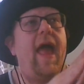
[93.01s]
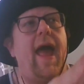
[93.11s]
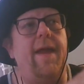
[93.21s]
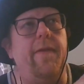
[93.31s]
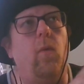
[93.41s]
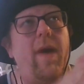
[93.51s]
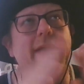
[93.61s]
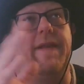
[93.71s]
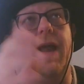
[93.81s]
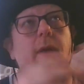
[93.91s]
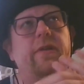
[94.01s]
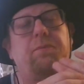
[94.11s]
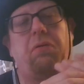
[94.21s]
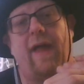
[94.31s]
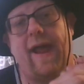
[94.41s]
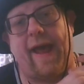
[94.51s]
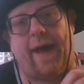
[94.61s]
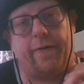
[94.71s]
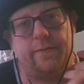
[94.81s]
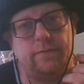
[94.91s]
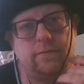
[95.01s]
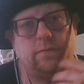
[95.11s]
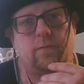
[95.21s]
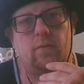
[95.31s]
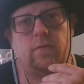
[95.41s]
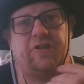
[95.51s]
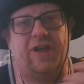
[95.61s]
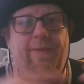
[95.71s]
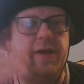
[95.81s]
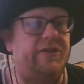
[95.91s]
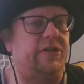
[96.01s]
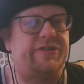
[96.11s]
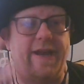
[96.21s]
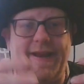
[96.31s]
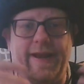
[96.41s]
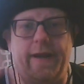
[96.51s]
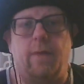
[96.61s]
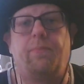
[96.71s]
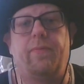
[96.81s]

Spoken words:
And the way the night was playing out, Jimmy Uso said he